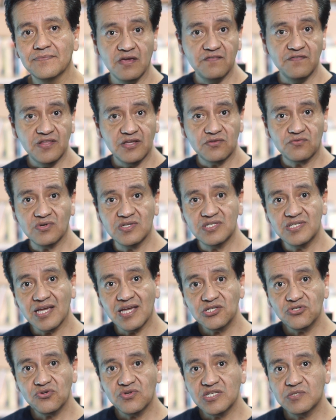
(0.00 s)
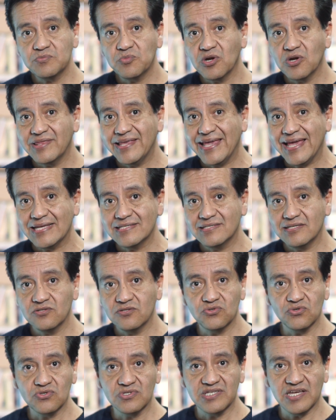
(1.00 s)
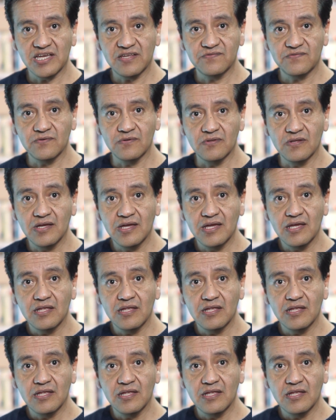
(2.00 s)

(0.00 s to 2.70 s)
If the transaction is broadcasted successful,